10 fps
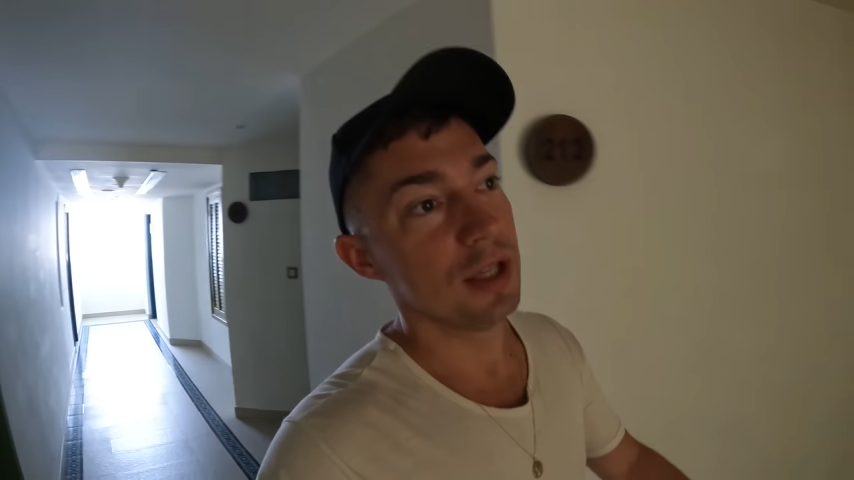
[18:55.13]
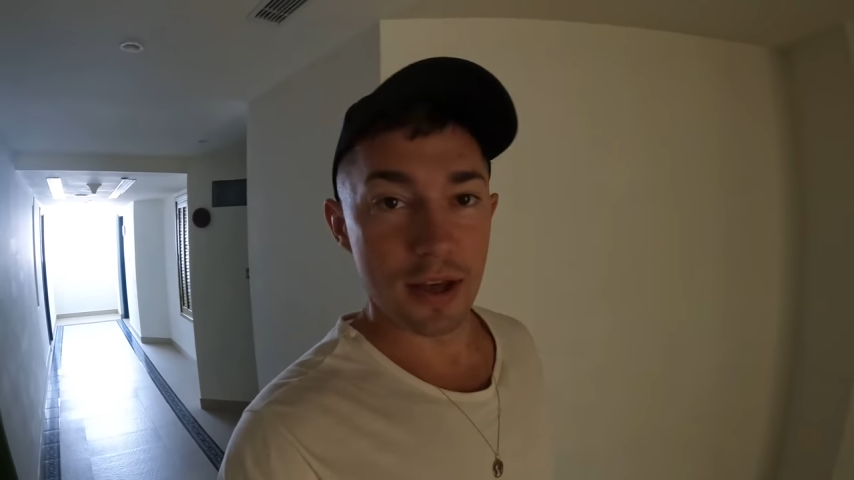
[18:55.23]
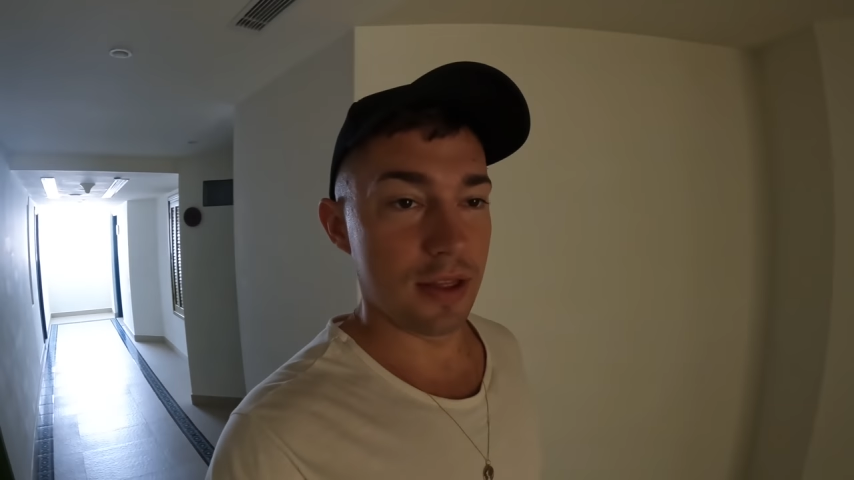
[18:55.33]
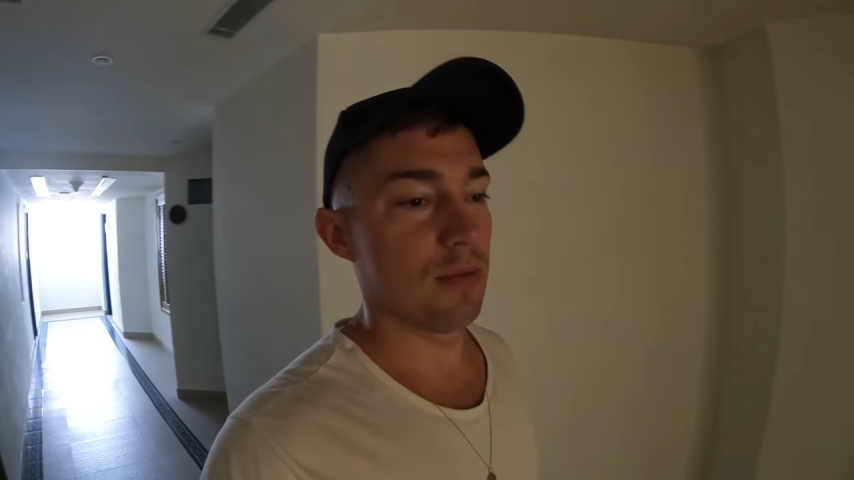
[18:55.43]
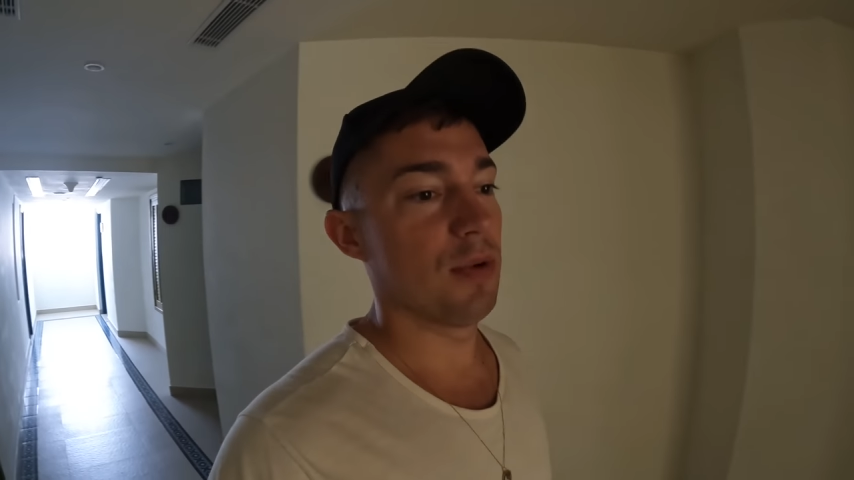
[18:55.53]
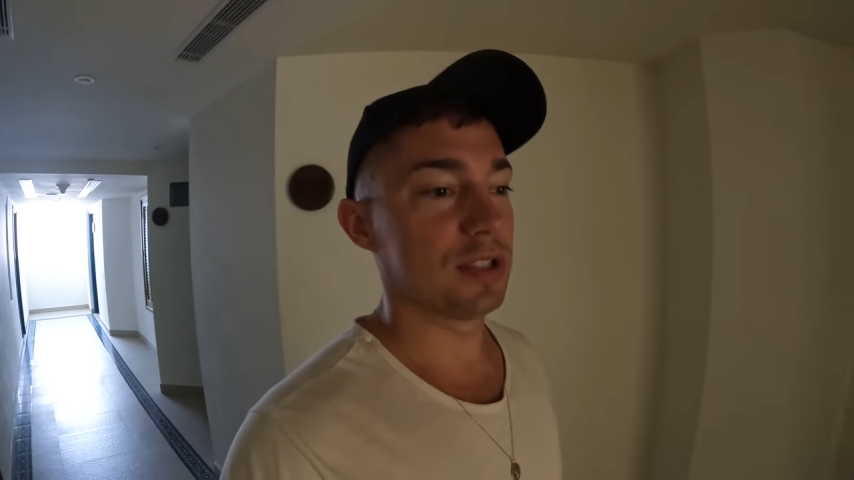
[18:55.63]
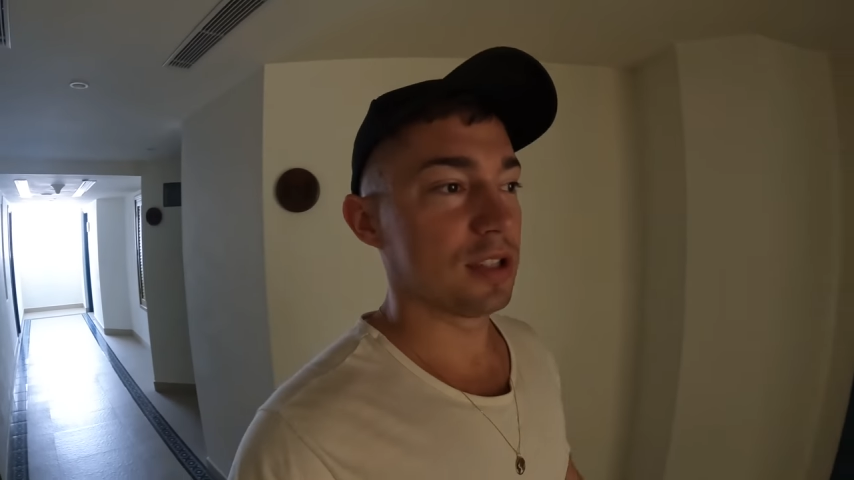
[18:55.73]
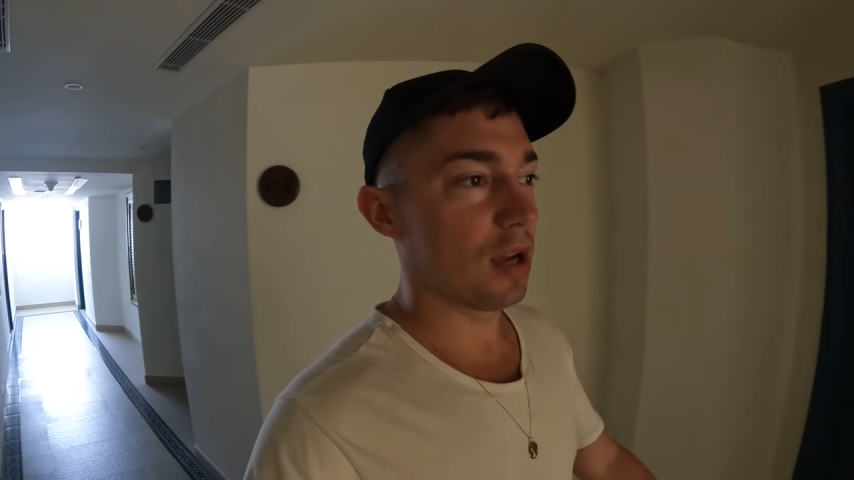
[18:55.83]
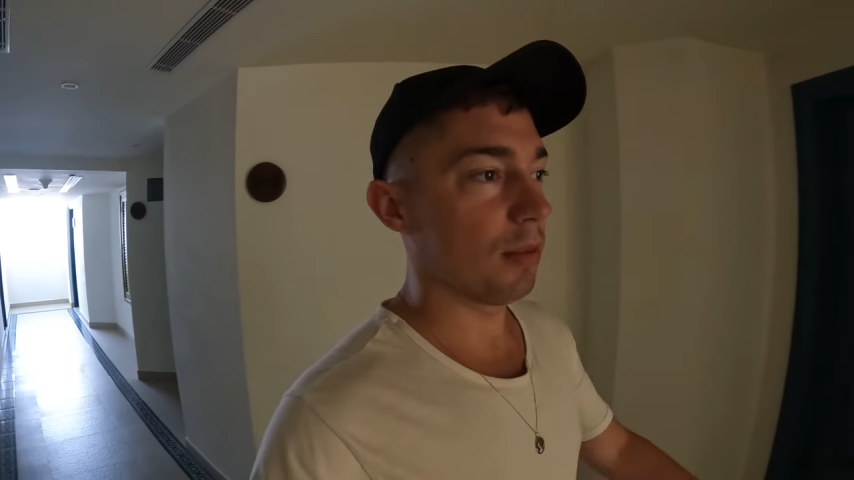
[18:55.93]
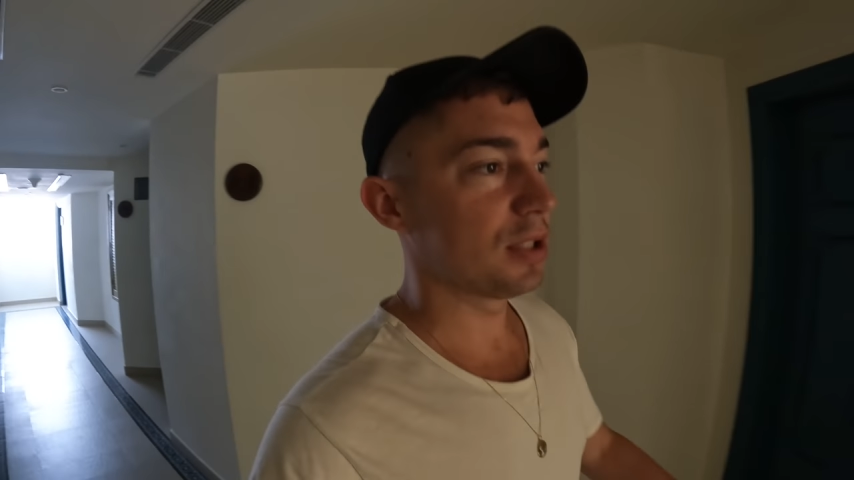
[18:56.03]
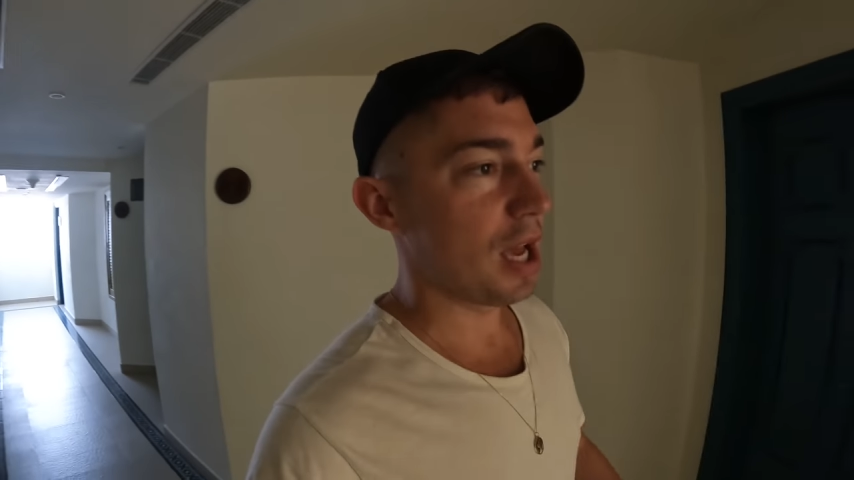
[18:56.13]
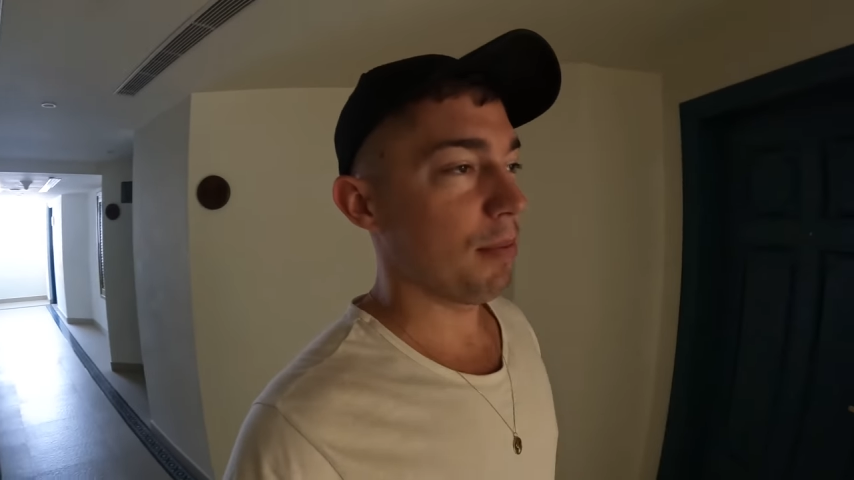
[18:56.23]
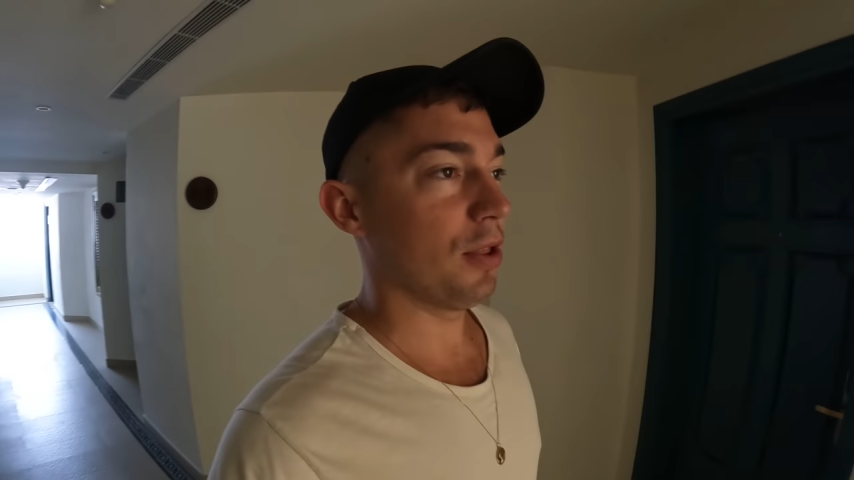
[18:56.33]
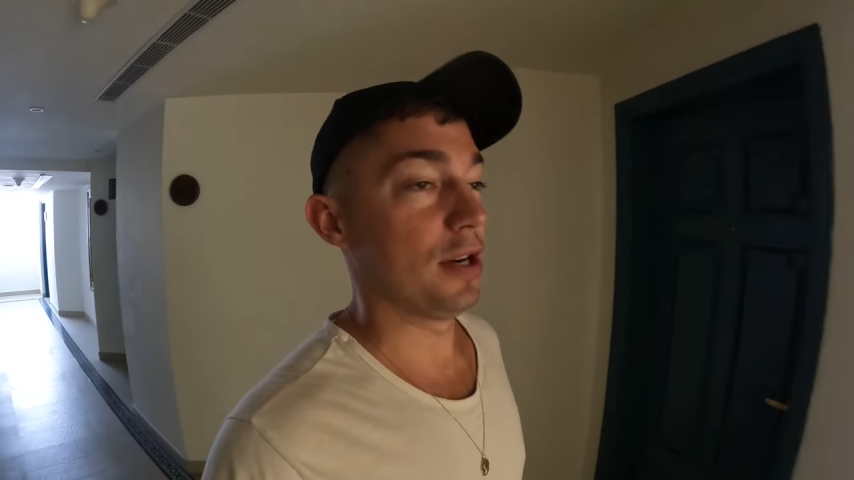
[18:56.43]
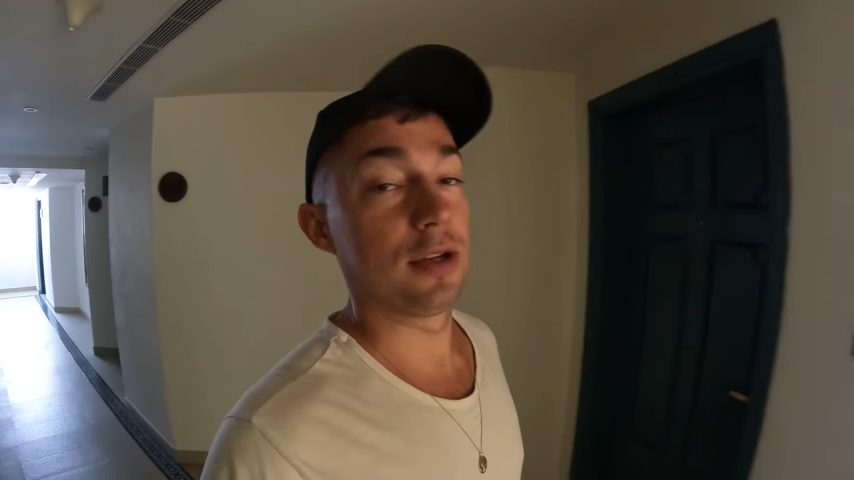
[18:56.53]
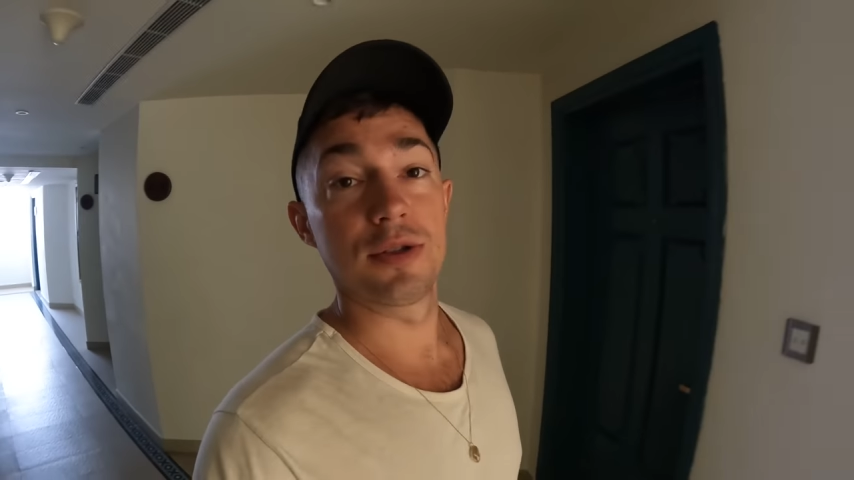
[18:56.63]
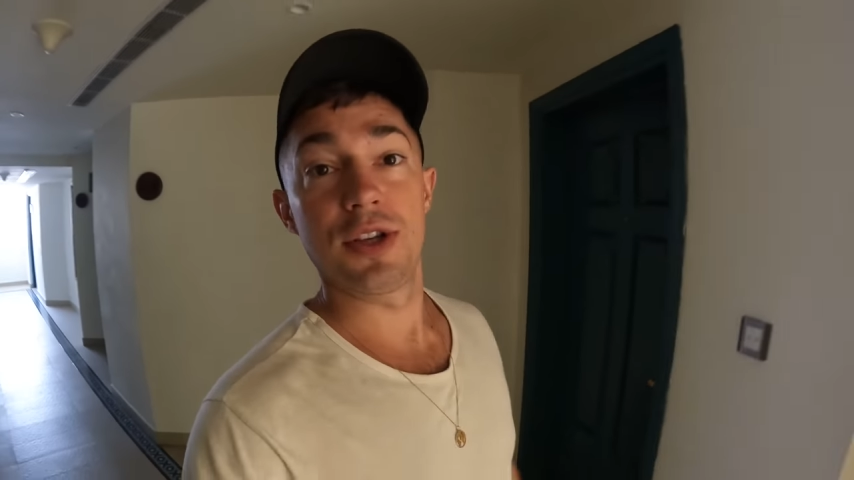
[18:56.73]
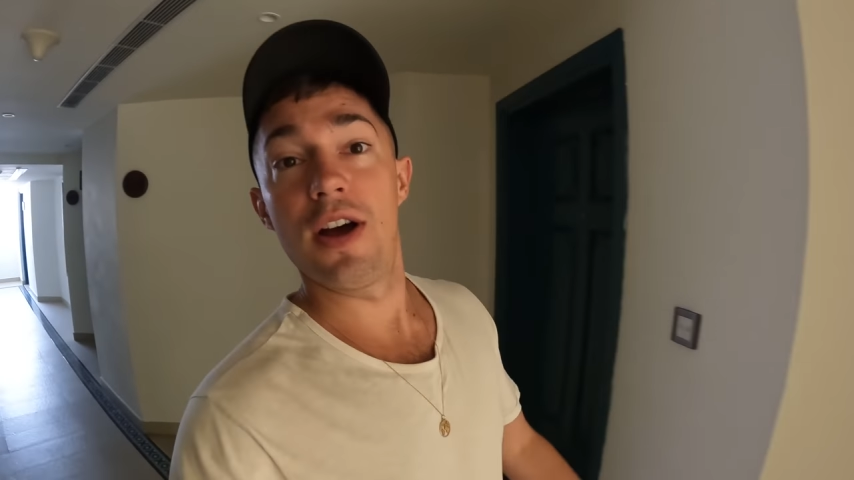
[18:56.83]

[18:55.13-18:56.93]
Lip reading: And then once you double tap it, then it goes